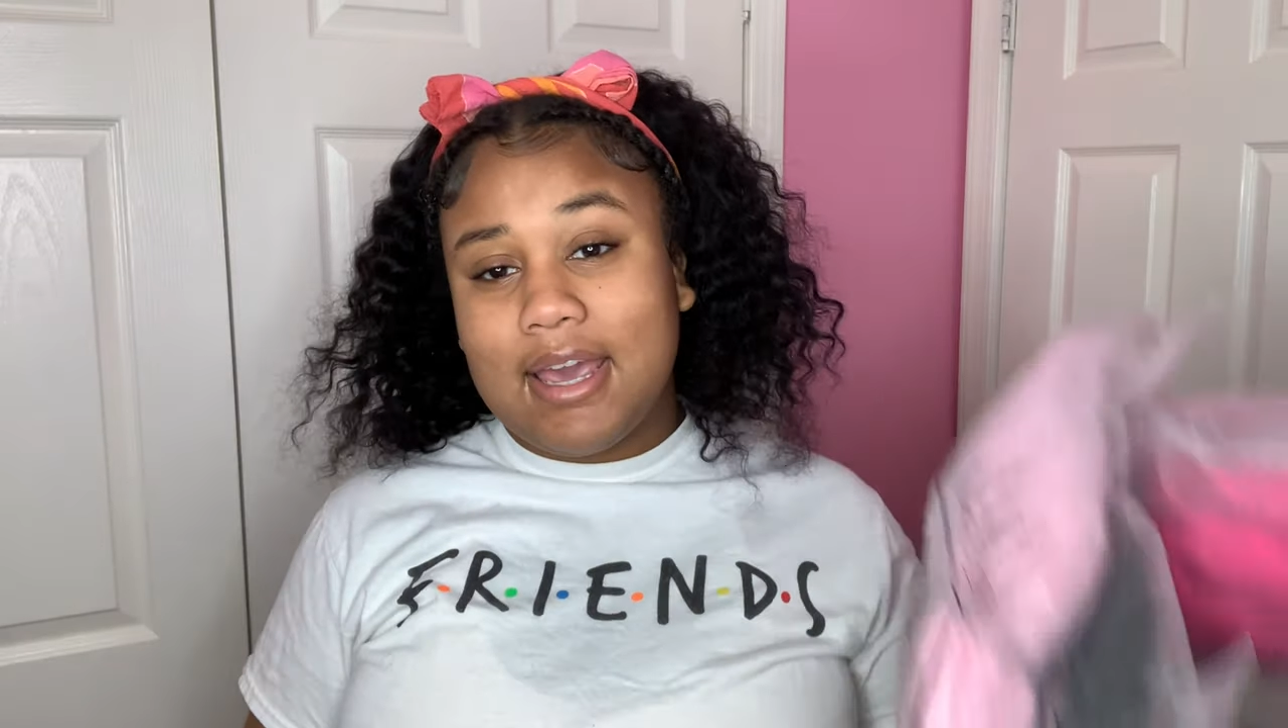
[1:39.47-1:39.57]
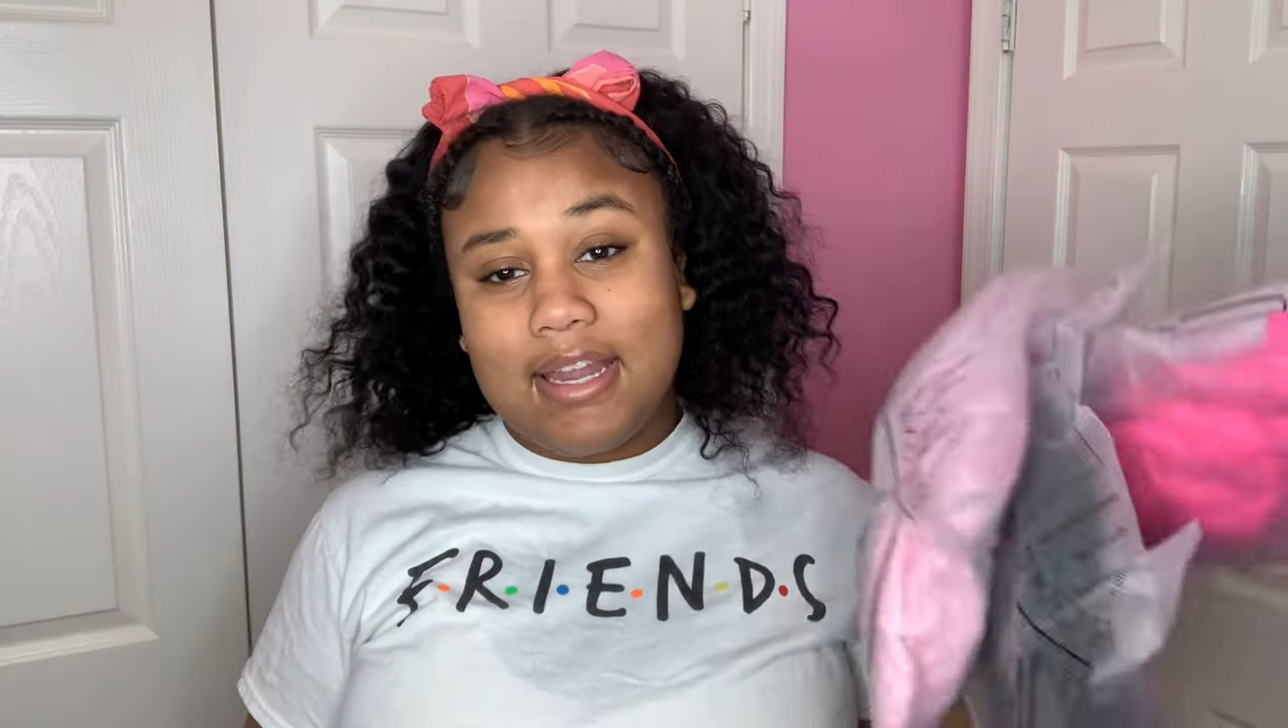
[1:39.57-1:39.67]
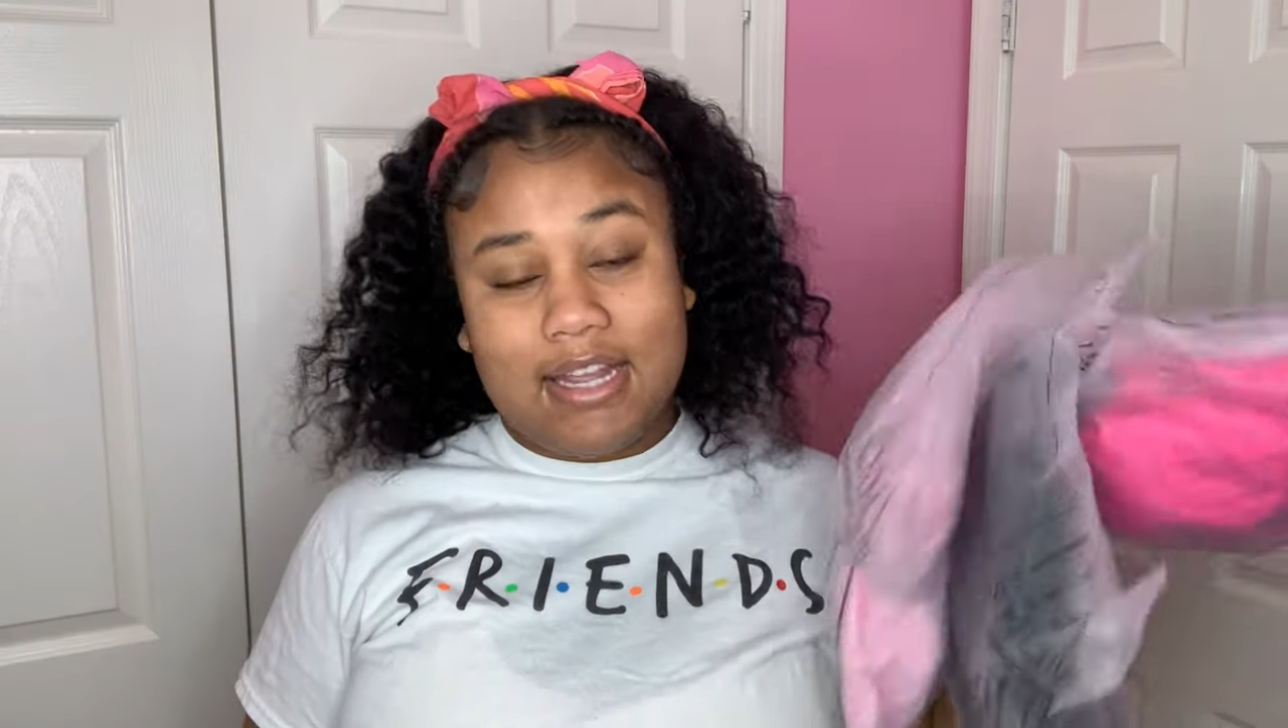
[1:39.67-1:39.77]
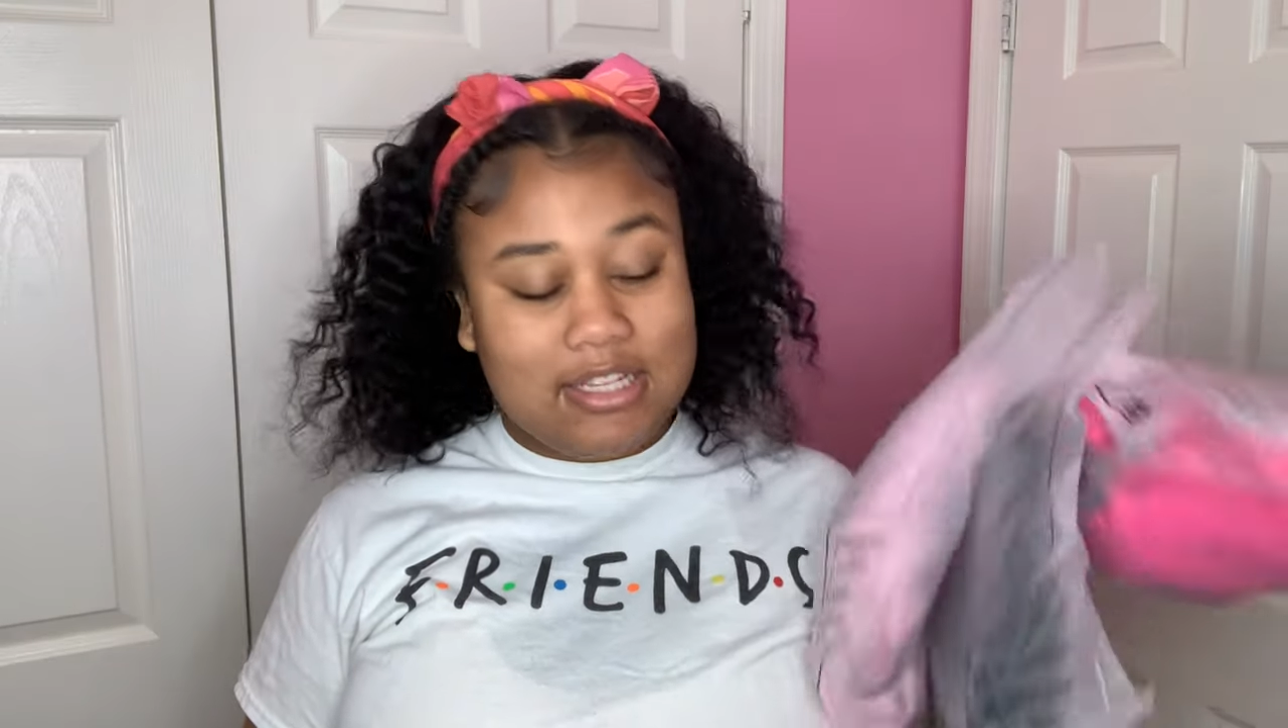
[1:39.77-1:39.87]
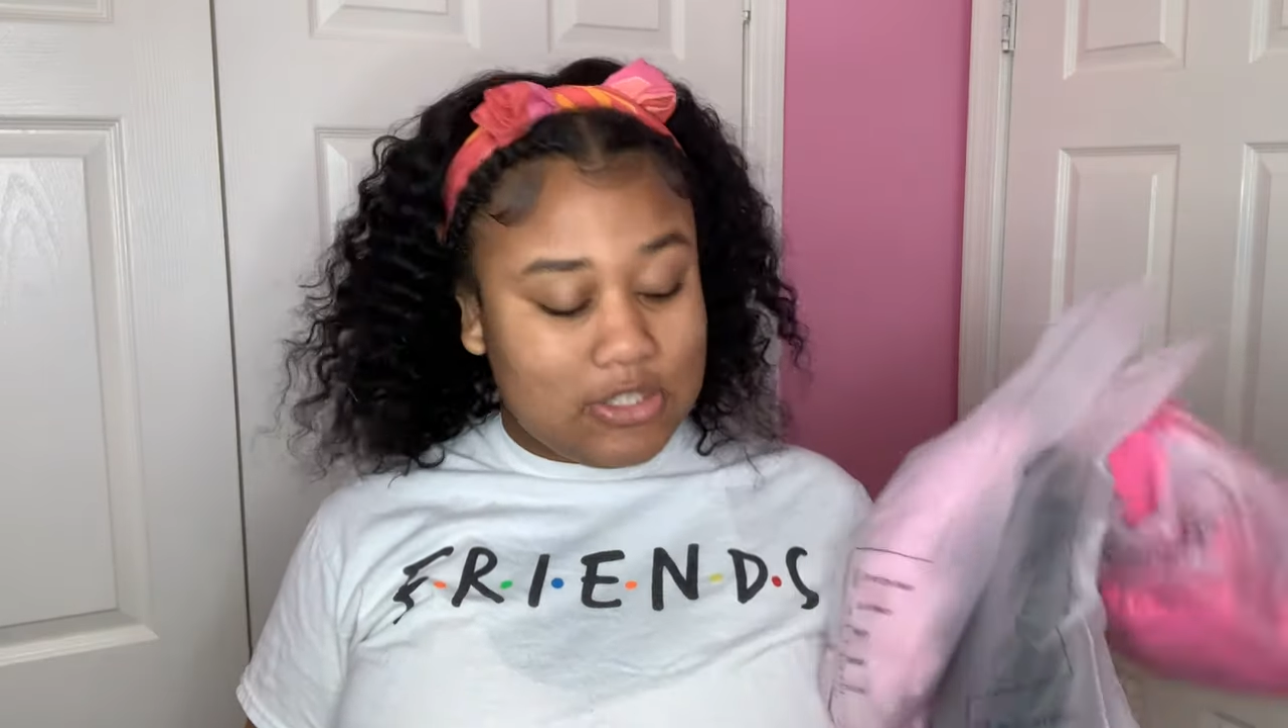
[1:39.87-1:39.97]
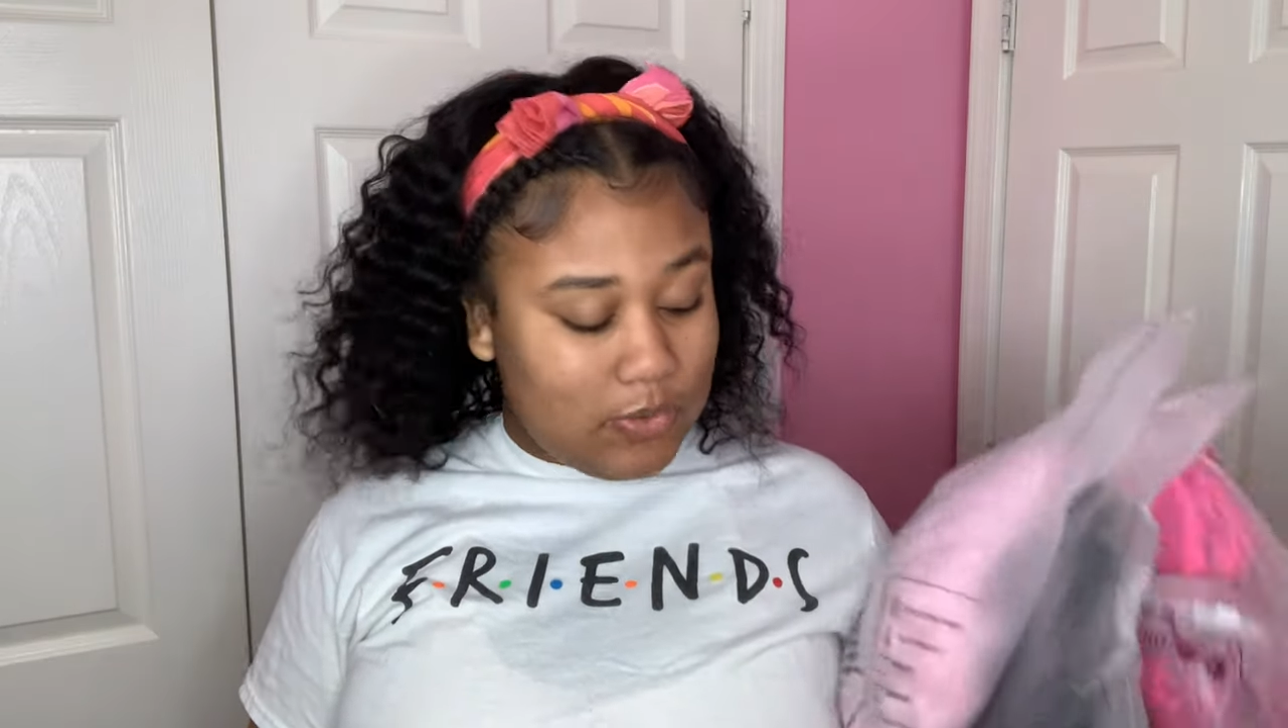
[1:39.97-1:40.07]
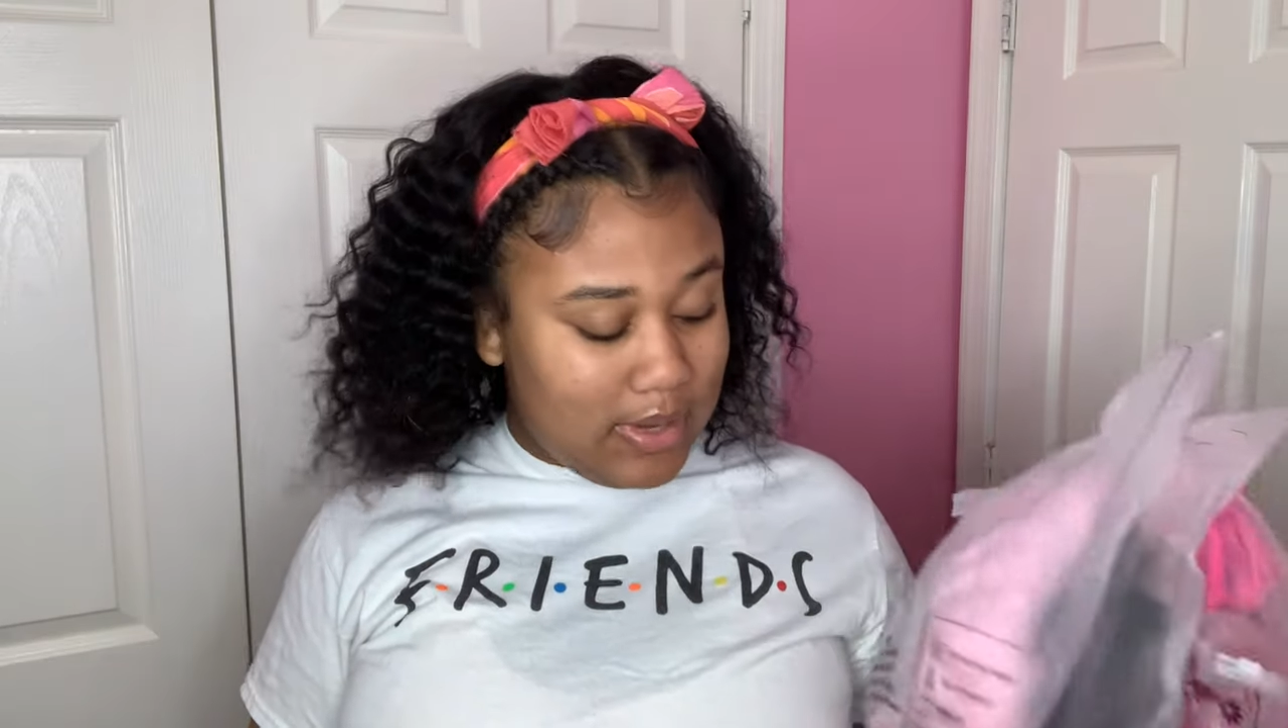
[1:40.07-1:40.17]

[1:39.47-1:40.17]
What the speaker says: getting into